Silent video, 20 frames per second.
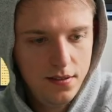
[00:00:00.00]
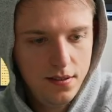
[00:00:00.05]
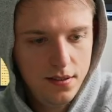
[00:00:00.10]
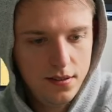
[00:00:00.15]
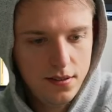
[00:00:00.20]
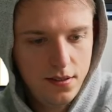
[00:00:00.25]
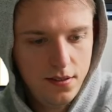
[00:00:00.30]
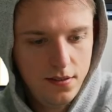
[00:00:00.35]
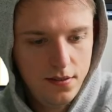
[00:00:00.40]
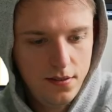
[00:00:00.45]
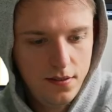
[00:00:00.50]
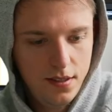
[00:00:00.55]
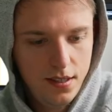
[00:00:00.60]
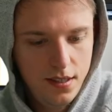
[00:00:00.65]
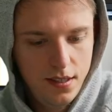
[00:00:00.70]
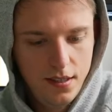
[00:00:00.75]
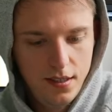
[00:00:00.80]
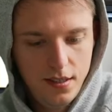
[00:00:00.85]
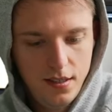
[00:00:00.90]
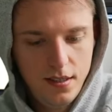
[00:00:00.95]
let's
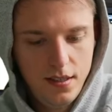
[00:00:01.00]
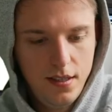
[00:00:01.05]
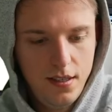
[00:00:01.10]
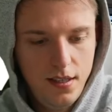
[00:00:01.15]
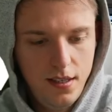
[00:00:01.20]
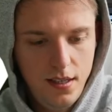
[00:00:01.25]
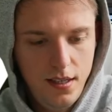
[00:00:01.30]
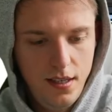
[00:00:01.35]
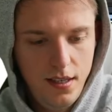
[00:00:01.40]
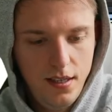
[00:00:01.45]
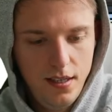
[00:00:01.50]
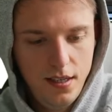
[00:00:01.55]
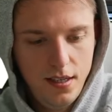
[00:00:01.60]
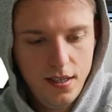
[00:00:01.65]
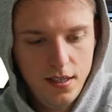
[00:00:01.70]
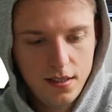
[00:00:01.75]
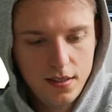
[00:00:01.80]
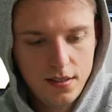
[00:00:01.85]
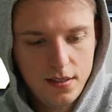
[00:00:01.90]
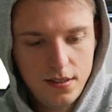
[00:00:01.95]
go
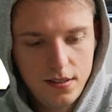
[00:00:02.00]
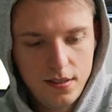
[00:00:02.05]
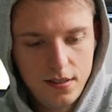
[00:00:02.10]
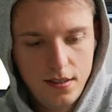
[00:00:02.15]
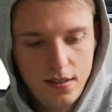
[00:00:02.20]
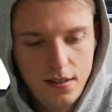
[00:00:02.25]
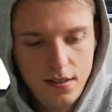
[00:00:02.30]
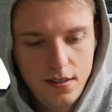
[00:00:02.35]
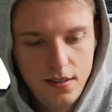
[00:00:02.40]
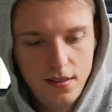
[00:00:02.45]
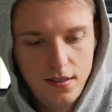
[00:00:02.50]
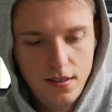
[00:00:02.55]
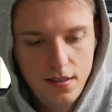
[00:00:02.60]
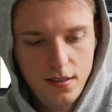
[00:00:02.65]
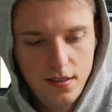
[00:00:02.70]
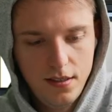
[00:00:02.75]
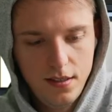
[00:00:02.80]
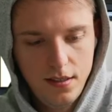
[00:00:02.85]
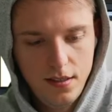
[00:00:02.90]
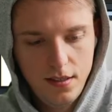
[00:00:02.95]

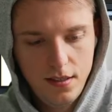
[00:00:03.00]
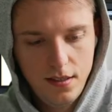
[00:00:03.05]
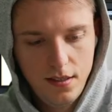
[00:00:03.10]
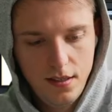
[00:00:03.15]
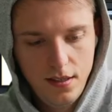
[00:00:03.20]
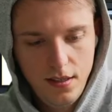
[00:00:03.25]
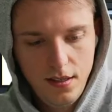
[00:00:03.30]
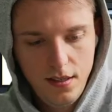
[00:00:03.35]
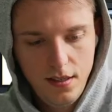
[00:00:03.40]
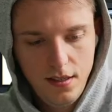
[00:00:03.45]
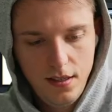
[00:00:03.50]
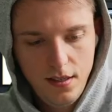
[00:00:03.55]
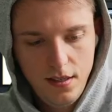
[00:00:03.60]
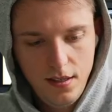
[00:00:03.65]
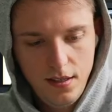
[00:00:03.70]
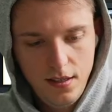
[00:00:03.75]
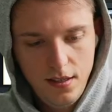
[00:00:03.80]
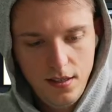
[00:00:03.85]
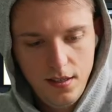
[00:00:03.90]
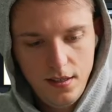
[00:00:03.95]

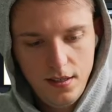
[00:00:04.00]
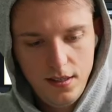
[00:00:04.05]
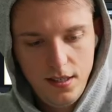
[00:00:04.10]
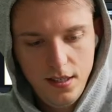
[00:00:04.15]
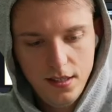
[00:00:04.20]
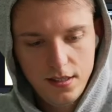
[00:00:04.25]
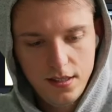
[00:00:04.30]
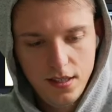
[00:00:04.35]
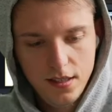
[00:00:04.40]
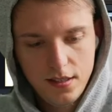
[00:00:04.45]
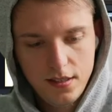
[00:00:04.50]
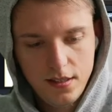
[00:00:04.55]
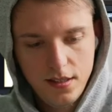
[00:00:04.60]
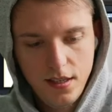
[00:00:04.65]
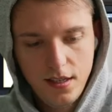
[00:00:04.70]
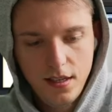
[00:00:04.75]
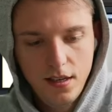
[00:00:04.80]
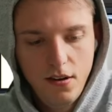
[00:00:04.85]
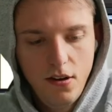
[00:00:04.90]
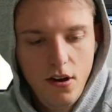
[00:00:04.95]
index.tsx.
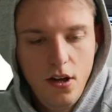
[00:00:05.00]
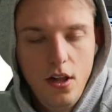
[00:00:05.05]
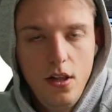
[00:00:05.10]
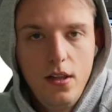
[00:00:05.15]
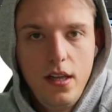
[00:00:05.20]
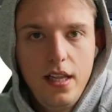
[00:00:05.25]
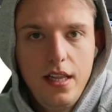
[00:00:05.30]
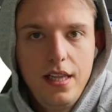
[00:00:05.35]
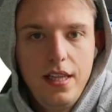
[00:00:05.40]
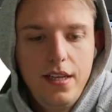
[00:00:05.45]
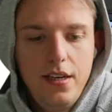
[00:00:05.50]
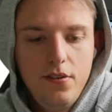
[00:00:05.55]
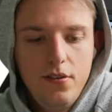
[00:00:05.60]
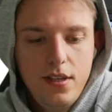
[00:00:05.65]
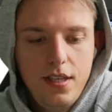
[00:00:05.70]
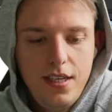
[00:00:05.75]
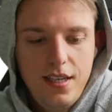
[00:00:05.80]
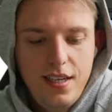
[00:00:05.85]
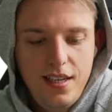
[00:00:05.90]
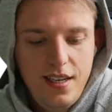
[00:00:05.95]
Like
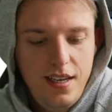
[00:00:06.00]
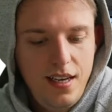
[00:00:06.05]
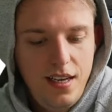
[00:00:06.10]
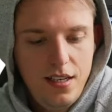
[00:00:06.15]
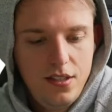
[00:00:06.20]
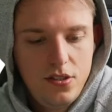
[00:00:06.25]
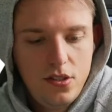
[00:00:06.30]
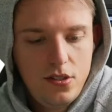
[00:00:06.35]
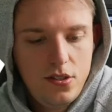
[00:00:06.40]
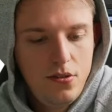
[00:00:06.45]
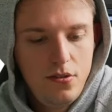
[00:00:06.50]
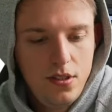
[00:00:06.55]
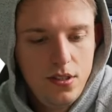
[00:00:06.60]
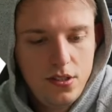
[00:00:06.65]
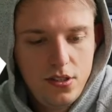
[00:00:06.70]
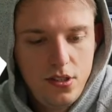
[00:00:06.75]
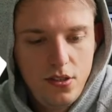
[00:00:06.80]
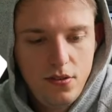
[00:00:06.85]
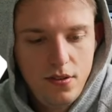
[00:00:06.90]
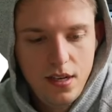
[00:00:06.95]
literally, as soon
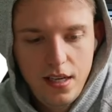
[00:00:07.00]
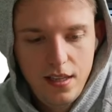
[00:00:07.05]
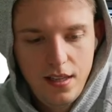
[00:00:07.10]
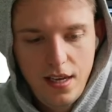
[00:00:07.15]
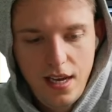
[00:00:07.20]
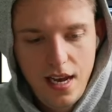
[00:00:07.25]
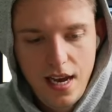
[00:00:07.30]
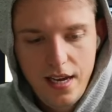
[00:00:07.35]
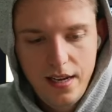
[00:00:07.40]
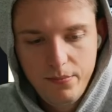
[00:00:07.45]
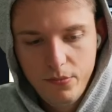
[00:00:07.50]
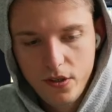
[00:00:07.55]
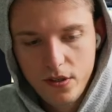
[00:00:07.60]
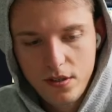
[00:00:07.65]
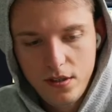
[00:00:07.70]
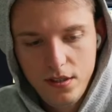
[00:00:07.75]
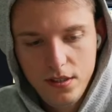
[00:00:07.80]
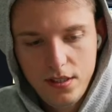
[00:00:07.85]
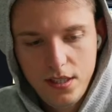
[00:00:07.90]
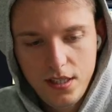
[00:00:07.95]
as they add more
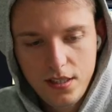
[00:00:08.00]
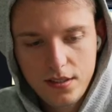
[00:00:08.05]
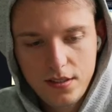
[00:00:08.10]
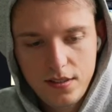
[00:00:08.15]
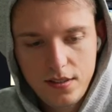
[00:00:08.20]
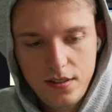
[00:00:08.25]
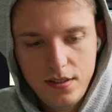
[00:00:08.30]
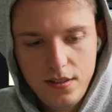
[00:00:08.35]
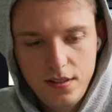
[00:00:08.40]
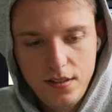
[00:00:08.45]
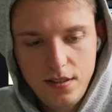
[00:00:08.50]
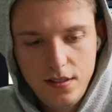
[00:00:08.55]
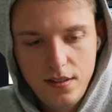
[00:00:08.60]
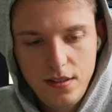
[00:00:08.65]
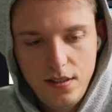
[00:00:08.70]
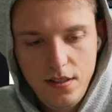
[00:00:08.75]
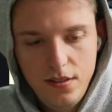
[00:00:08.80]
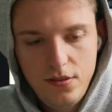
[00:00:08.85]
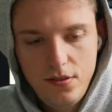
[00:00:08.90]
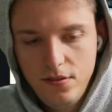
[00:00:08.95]
context,
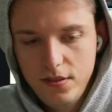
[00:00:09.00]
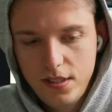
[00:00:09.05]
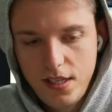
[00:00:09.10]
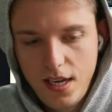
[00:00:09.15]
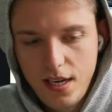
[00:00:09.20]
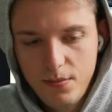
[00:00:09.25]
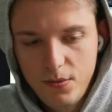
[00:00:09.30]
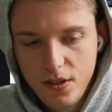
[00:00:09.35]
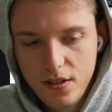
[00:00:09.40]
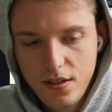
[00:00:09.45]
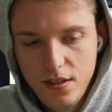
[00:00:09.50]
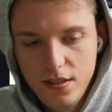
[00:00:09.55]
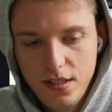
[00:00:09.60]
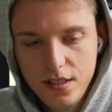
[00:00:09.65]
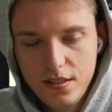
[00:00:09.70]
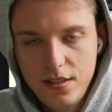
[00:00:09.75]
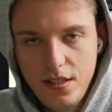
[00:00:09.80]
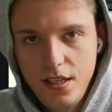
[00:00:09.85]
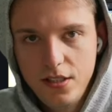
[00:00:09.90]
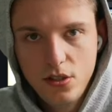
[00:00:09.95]

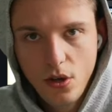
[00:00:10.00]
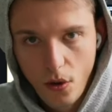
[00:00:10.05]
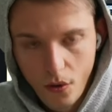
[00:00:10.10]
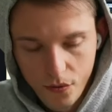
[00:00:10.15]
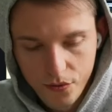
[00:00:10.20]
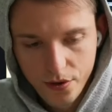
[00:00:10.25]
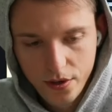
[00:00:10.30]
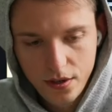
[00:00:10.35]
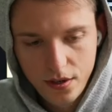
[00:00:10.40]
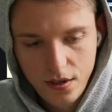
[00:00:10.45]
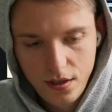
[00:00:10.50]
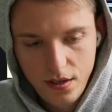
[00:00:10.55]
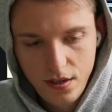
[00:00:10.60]
it's over.